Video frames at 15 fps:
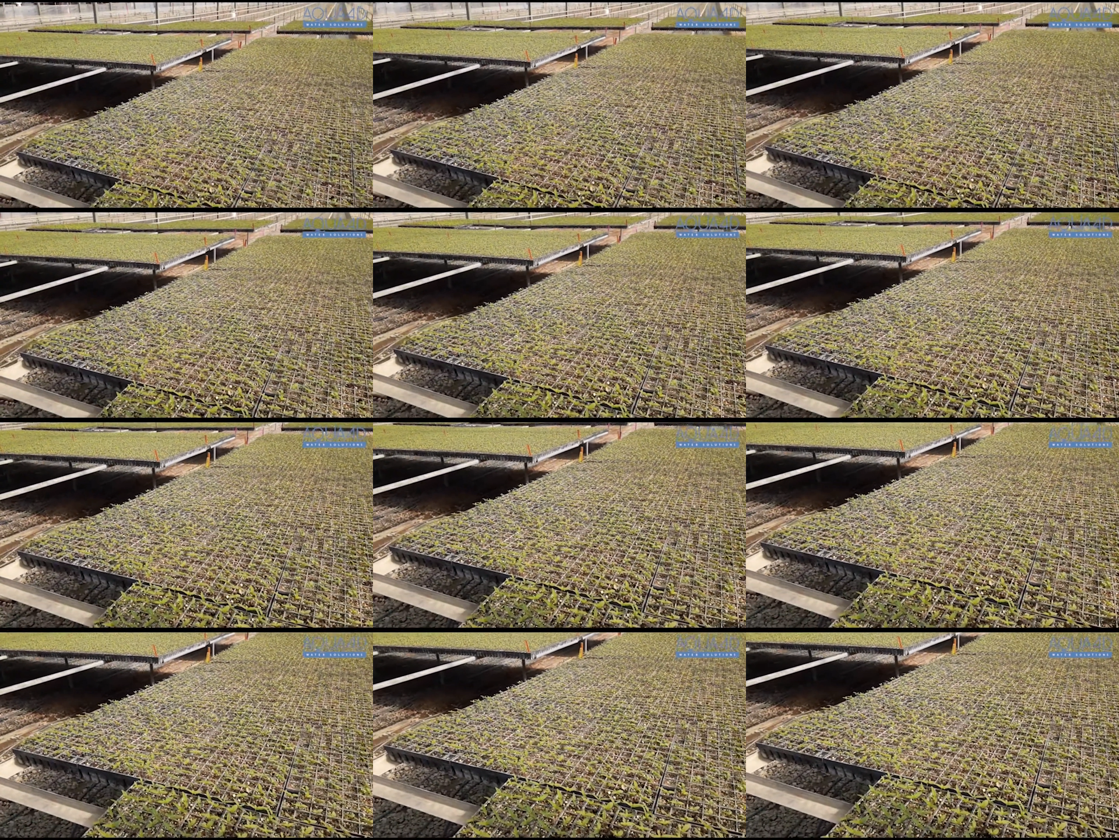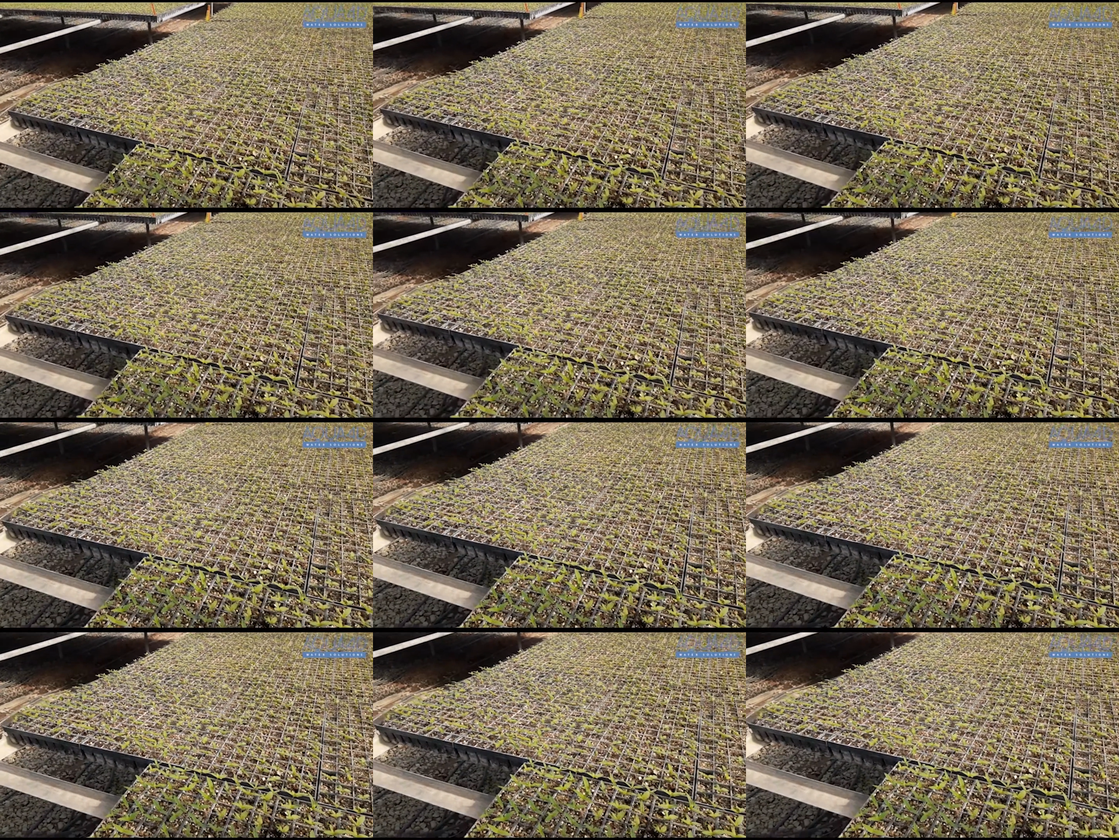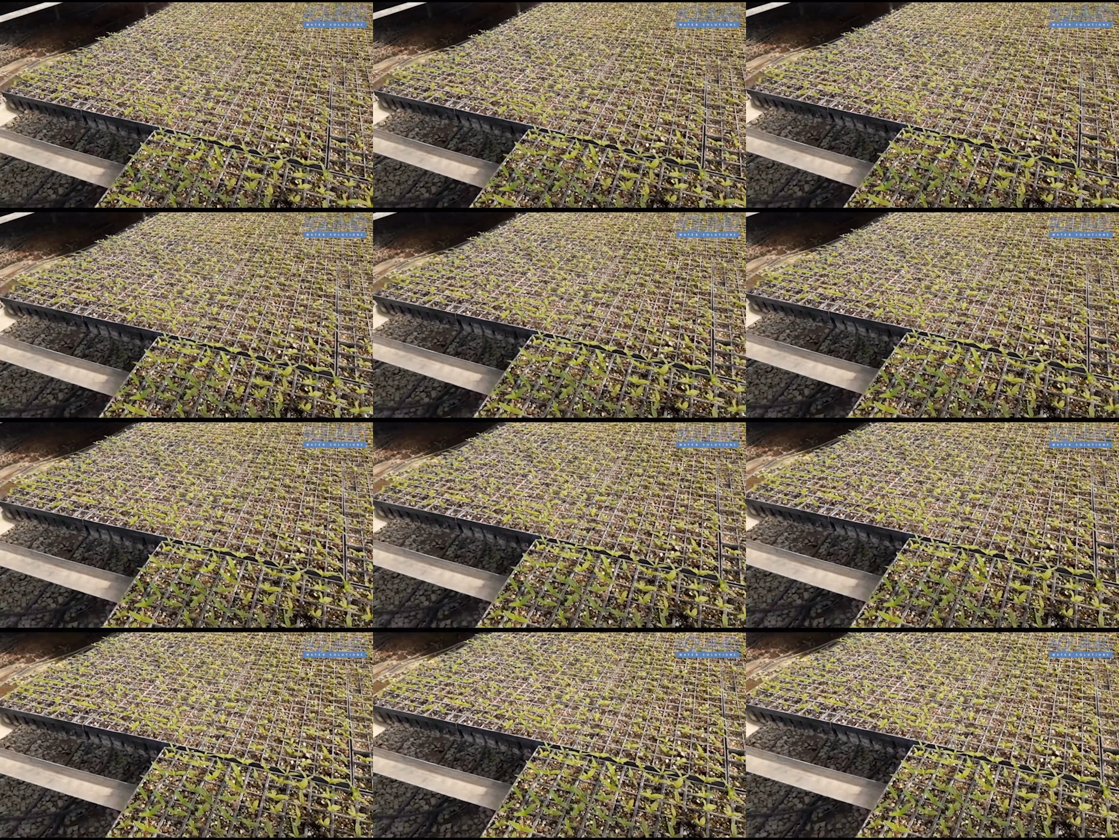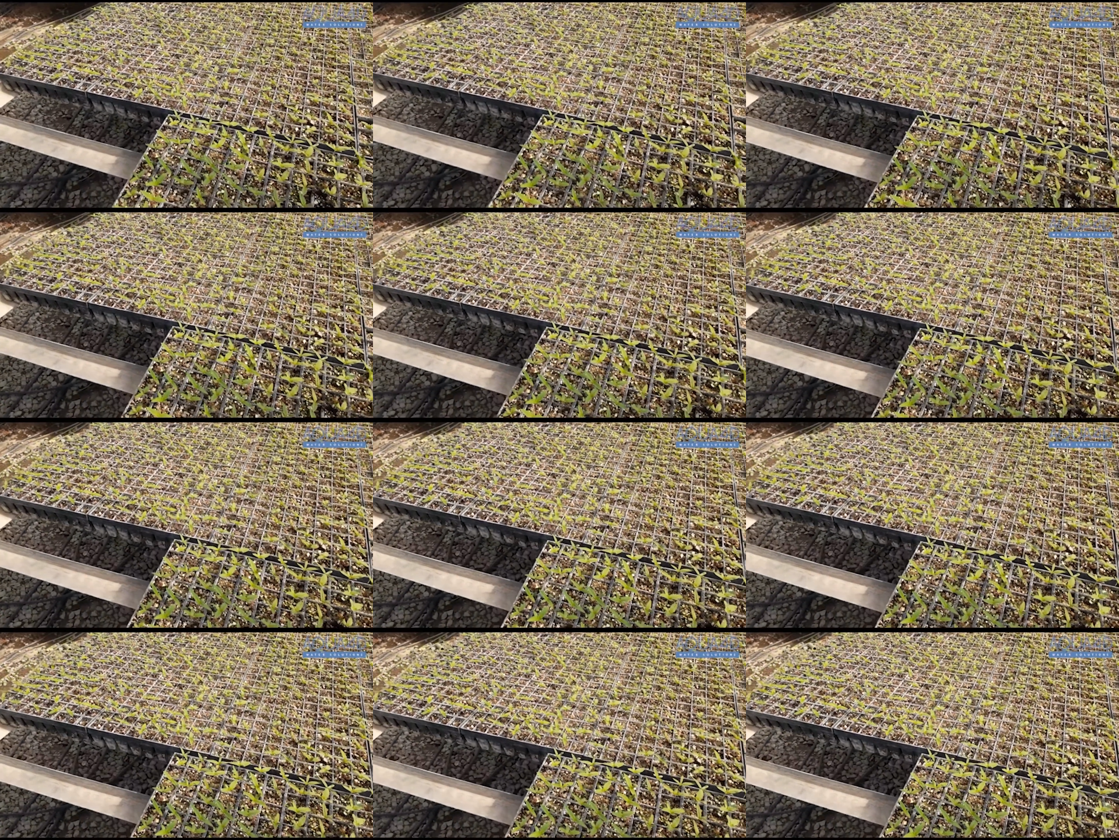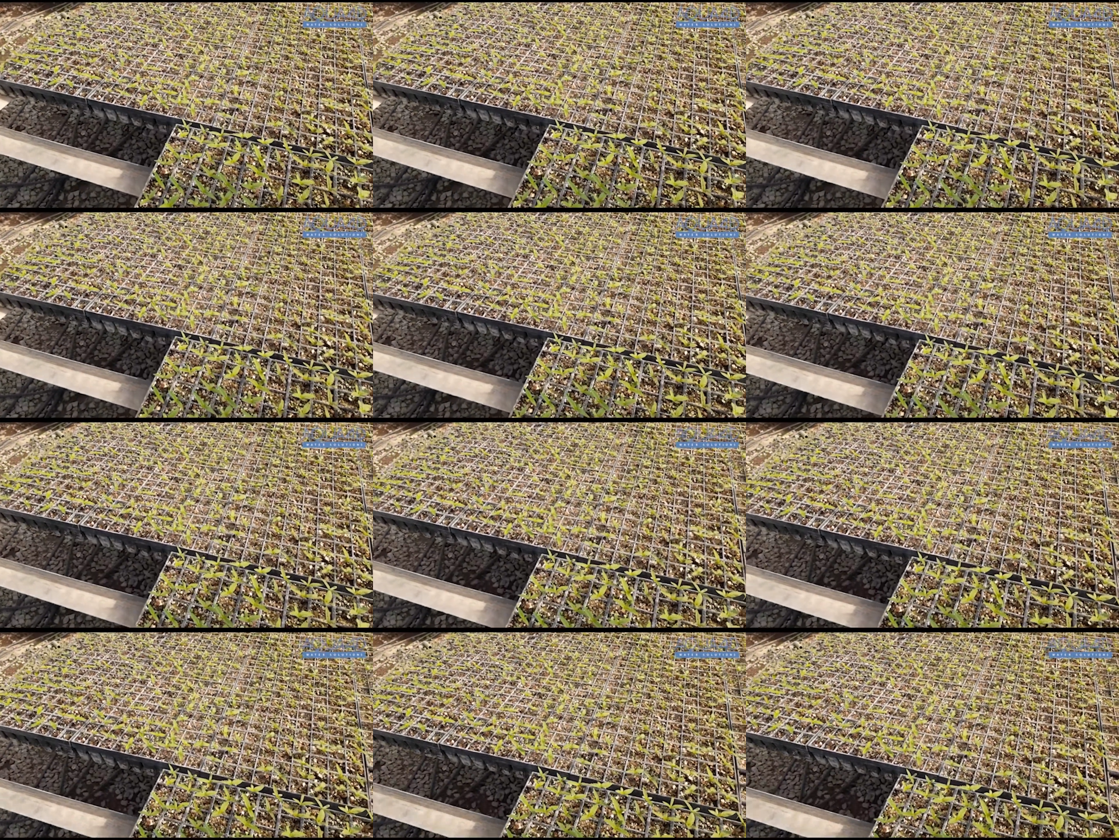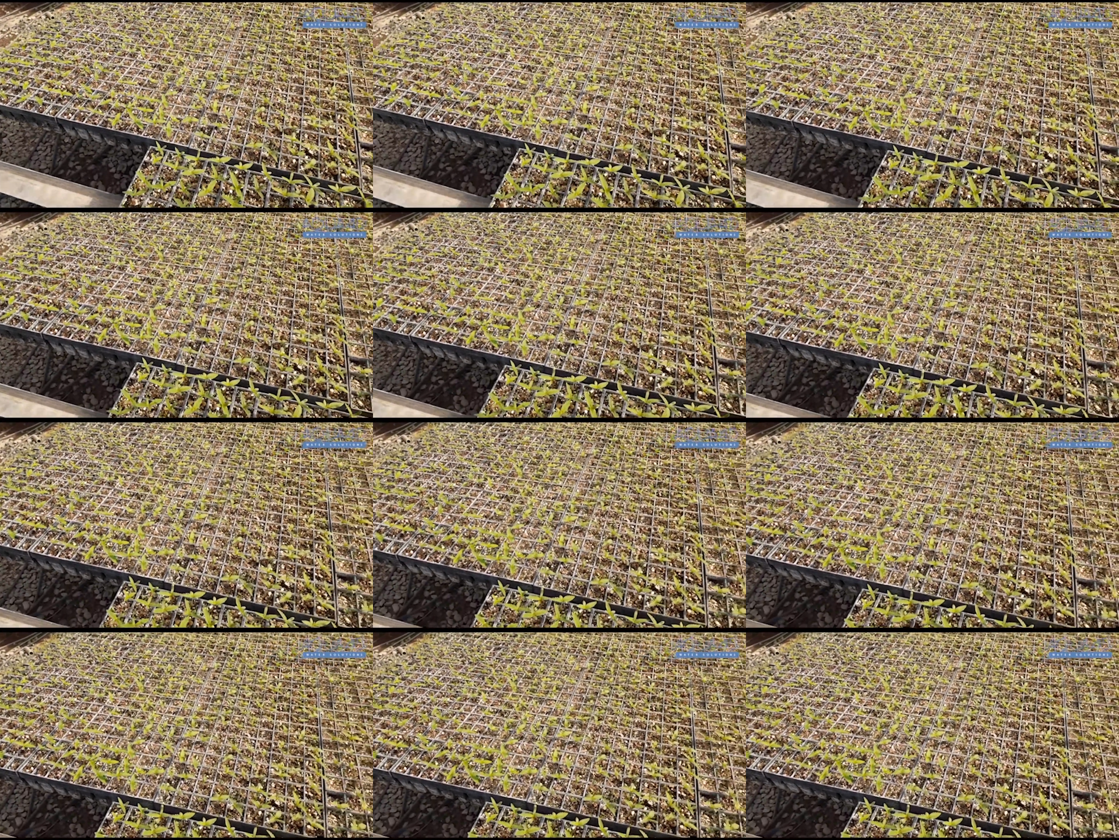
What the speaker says: (no speaker visible)